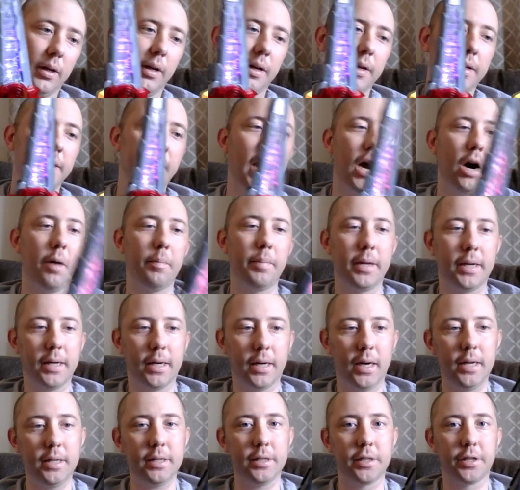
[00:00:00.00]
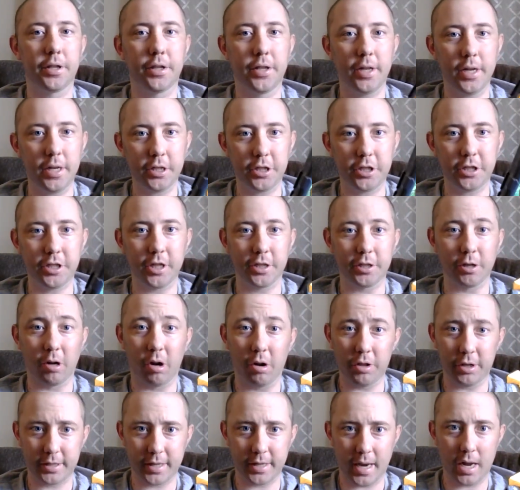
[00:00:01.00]
Now, because this does all
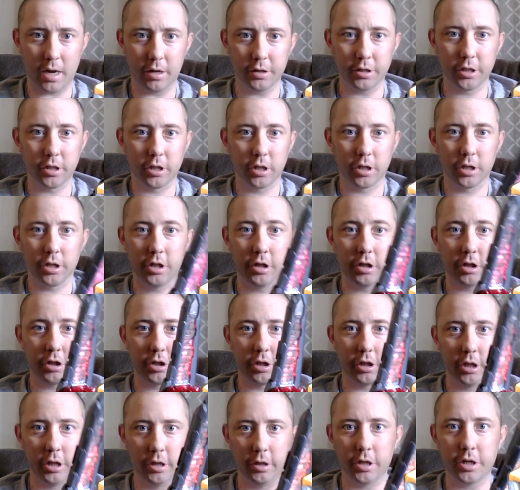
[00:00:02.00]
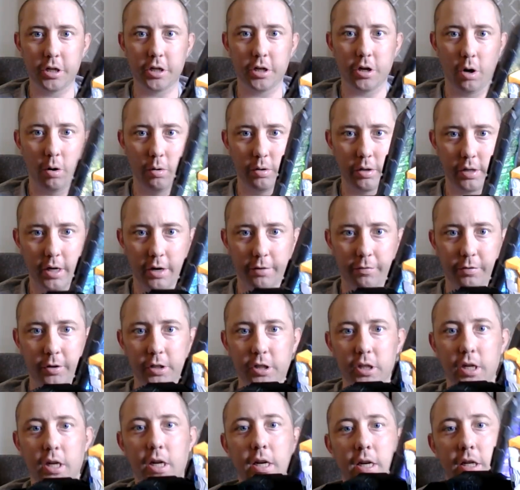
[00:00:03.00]
the sounds, there's literally no difference
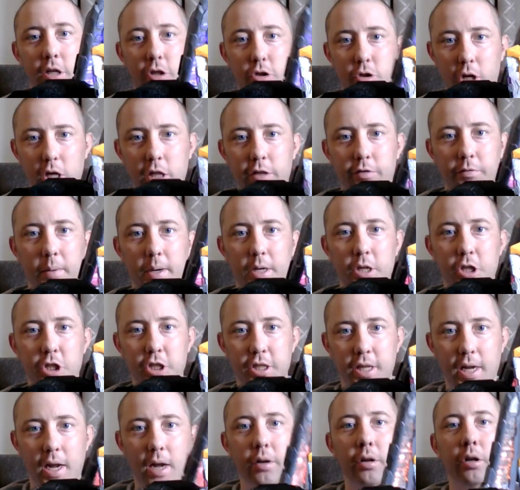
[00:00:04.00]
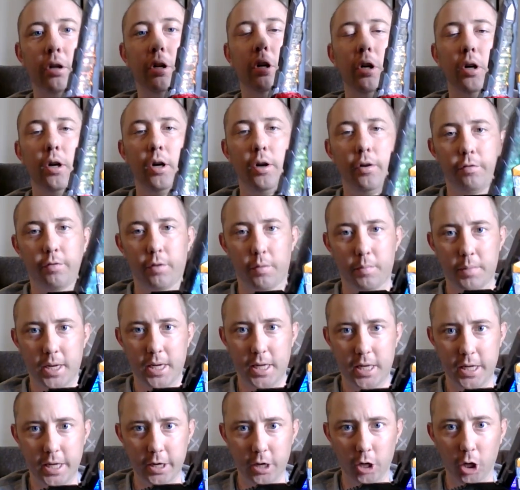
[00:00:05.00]
in his transformation sound from
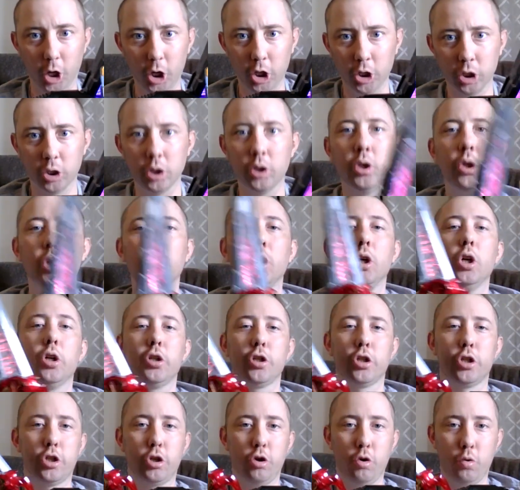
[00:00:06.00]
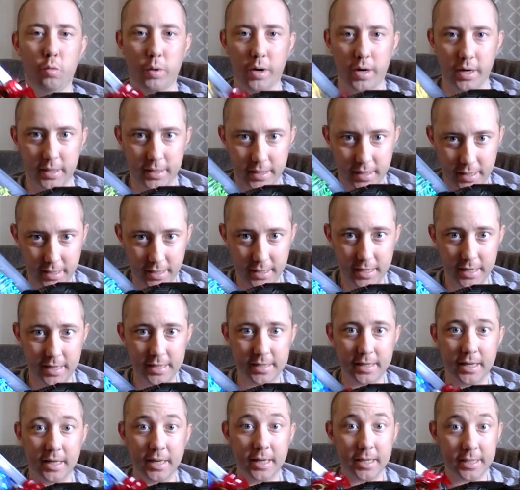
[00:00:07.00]
here to when he's
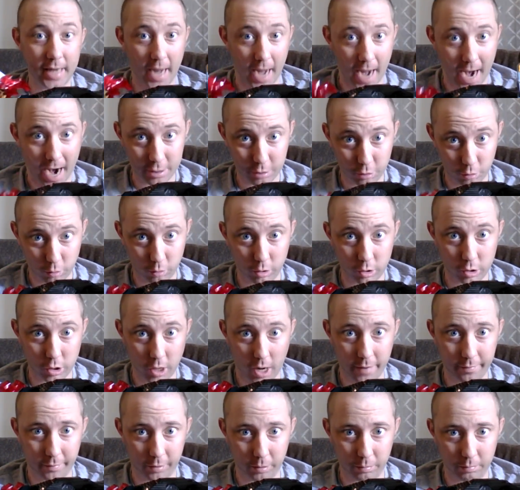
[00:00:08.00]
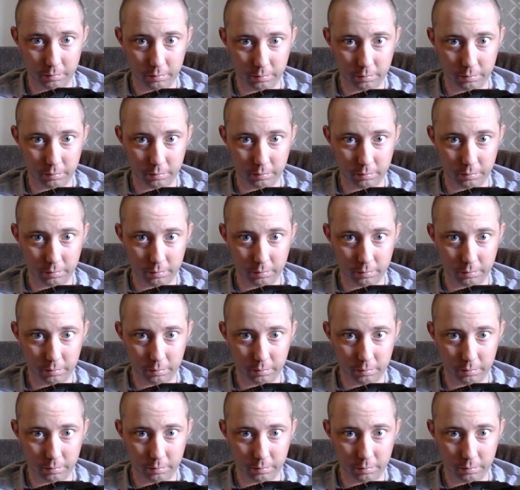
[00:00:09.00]
in his actual driver.